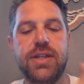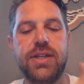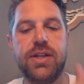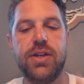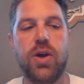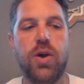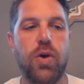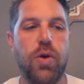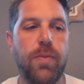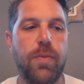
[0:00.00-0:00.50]
Then
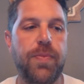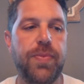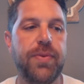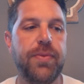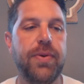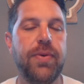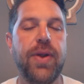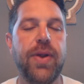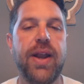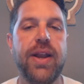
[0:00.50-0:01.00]
home,
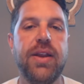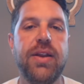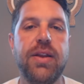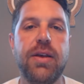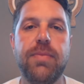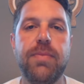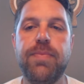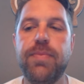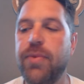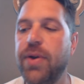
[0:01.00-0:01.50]
we ran
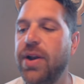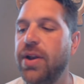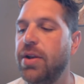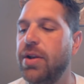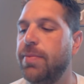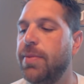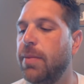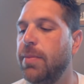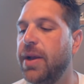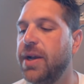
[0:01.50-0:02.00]
into
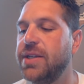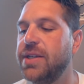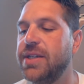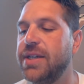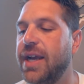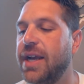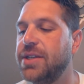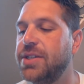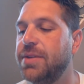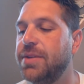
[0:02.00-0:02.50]
Publix
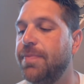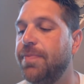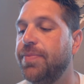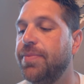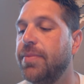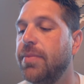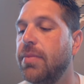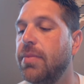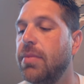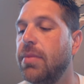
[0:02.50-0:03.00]
and got some
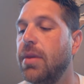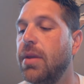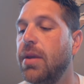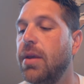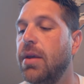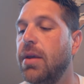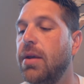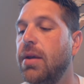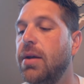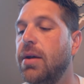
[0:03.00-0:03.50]

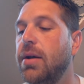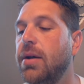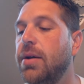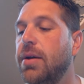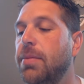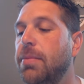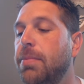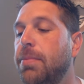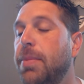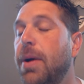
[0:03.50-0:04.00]

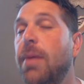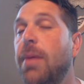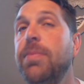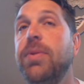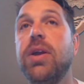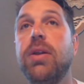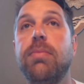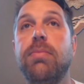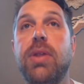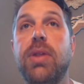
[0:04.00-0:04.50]

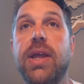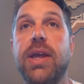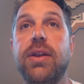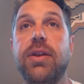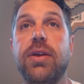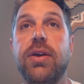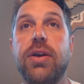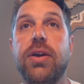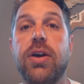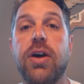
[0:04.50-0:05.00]
pumpkin
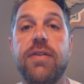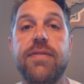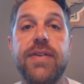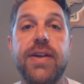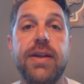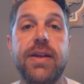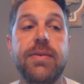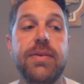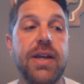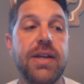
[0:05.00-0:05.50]
blend
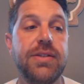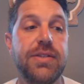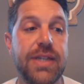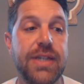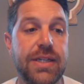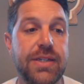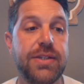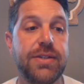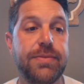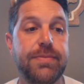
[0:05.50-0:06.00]
coffee because
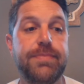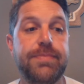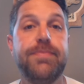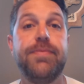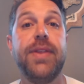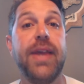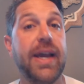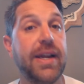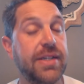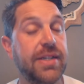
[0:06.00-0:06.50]
it's
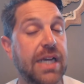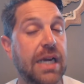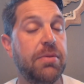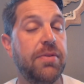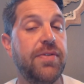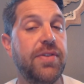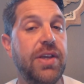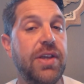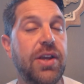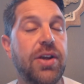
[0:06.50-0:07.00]
that time
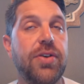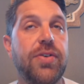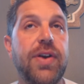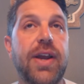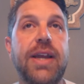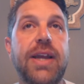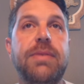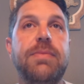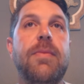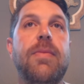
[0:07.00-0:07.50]
of the year,
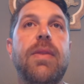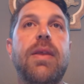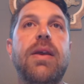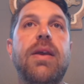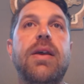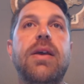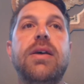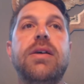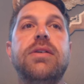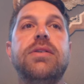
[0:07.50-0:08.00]
right?
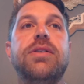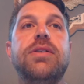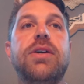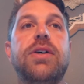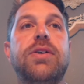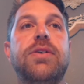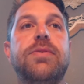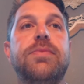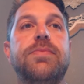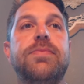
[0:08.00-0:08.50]

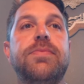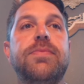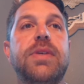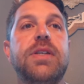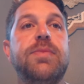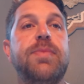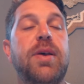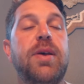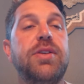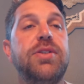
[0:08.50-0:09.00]
So, it
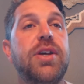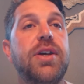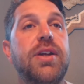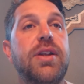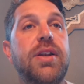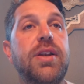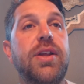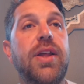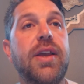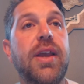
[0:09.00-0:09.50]
smells
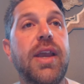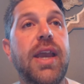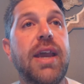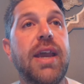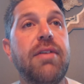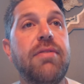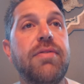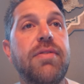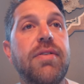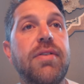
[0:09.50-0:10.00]
good. Do you like it,
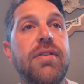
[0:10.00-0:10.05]
Gav?